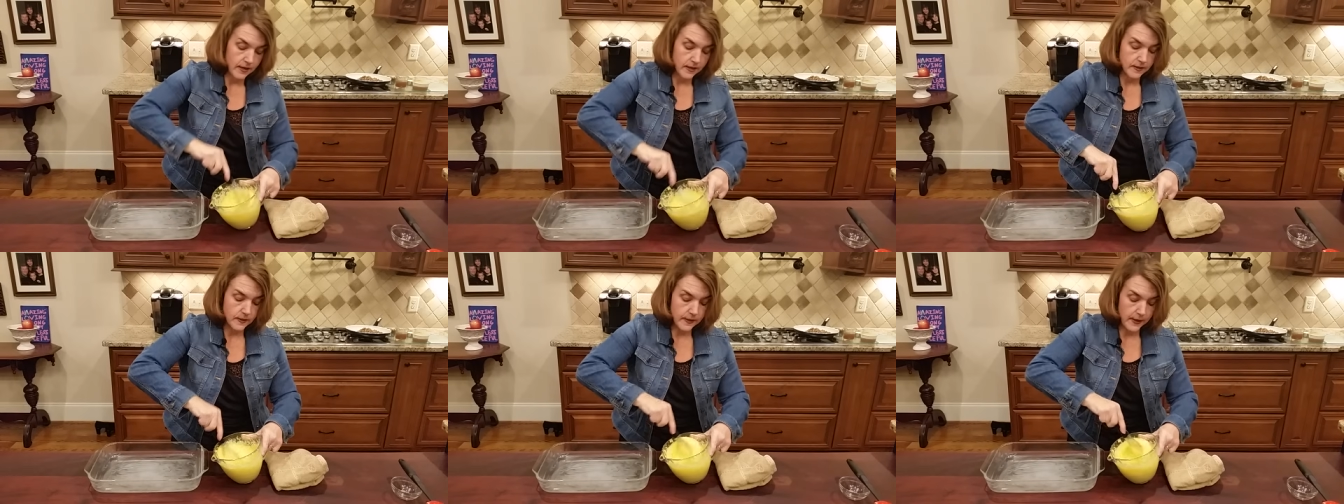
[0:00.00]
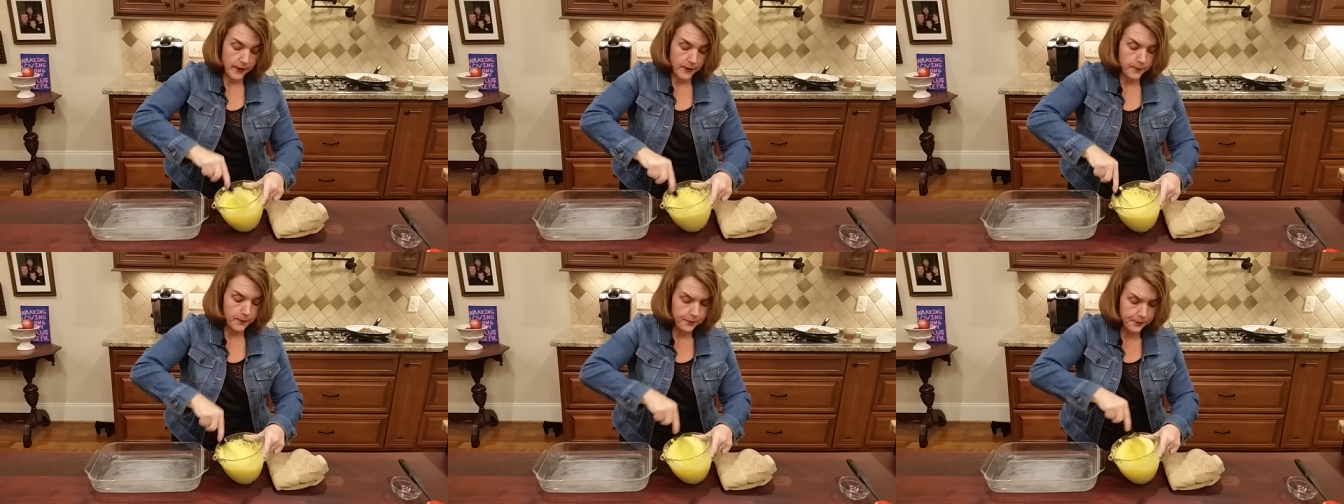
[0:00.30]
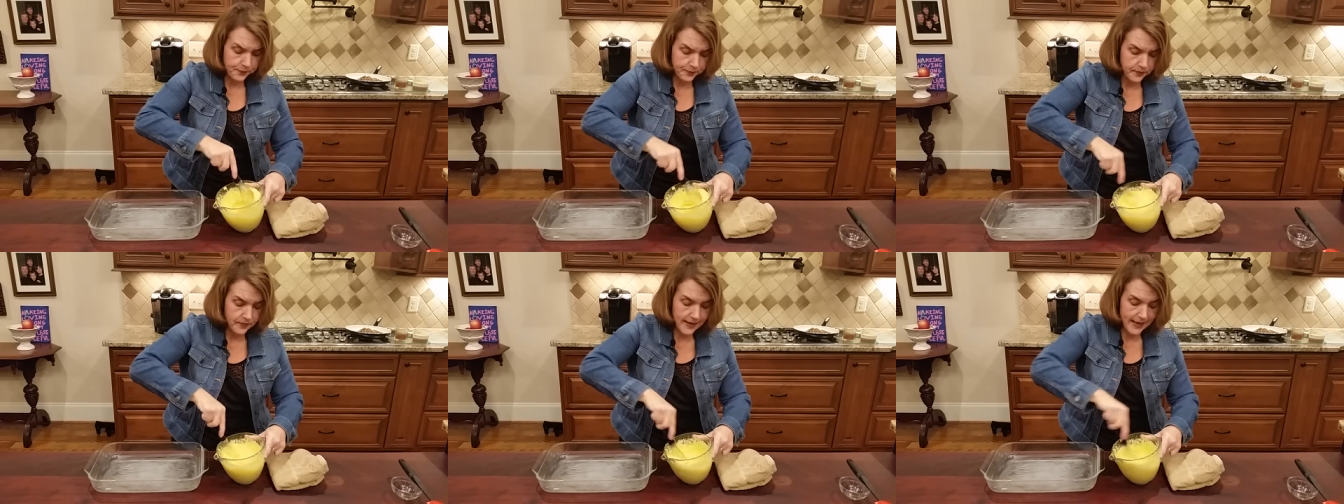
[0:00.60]
So
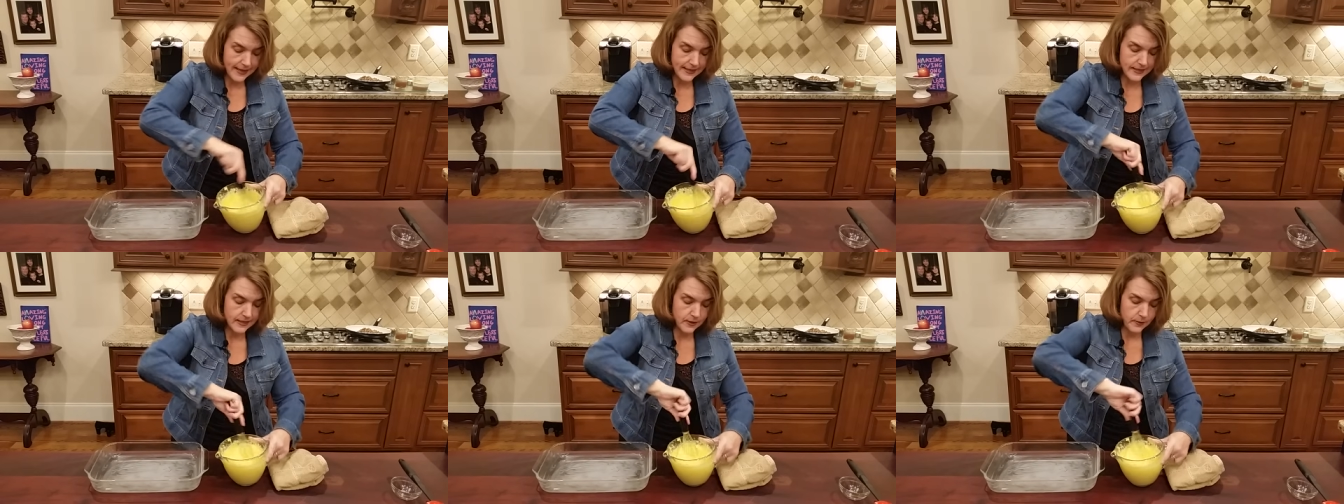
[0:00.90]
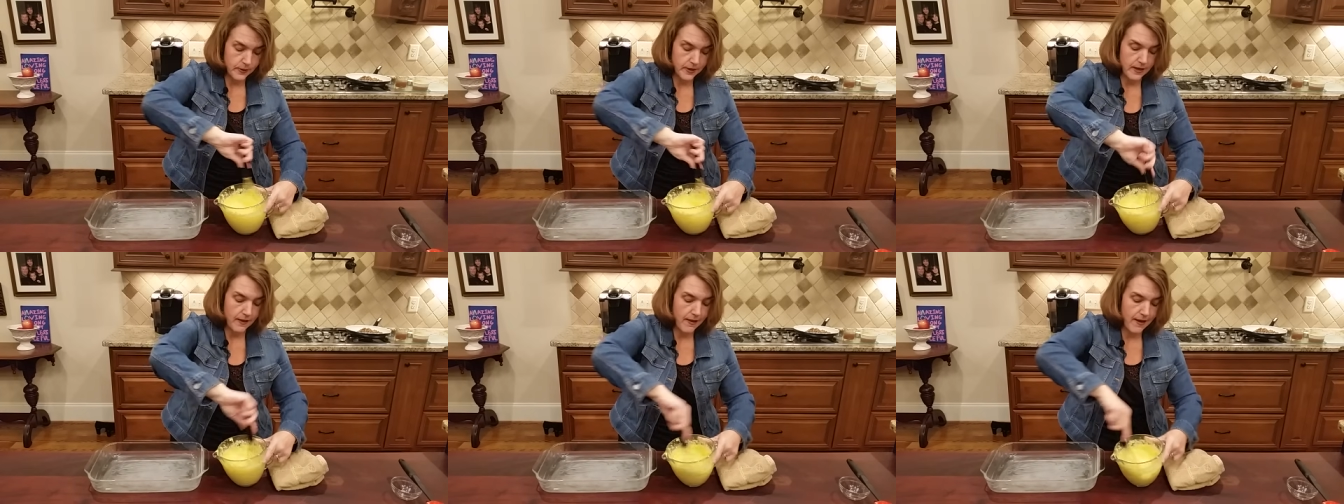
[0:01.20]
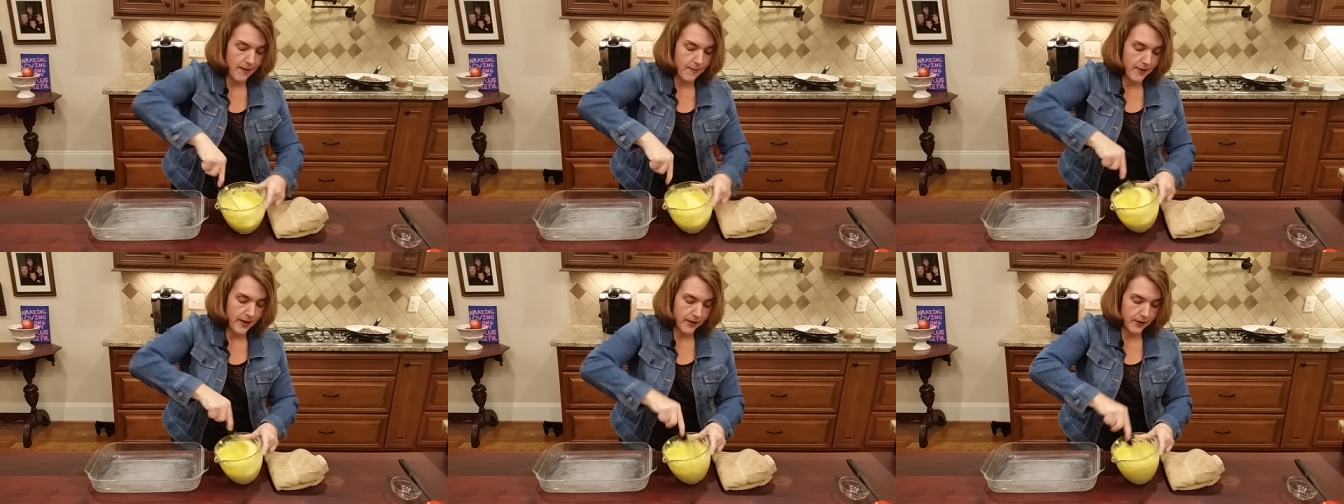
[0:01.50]
that's doing a
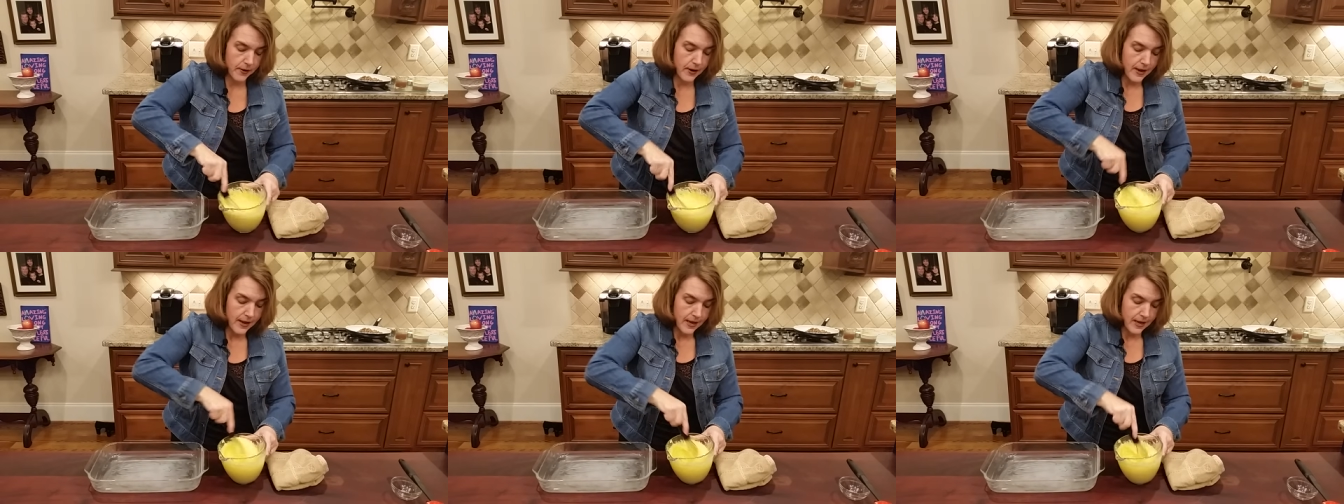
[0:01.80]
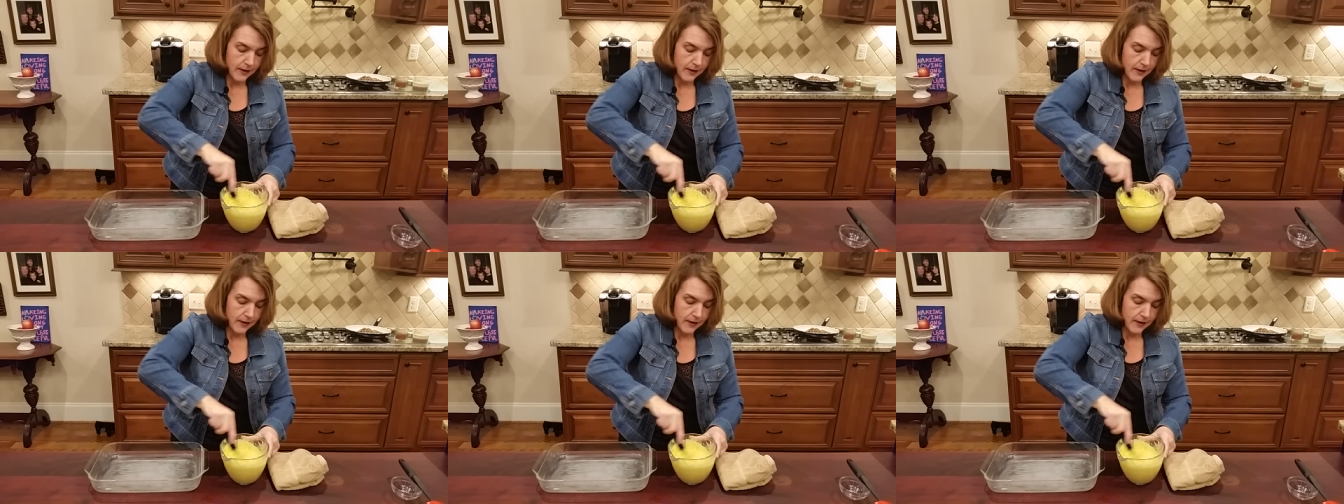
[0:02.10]
lot better.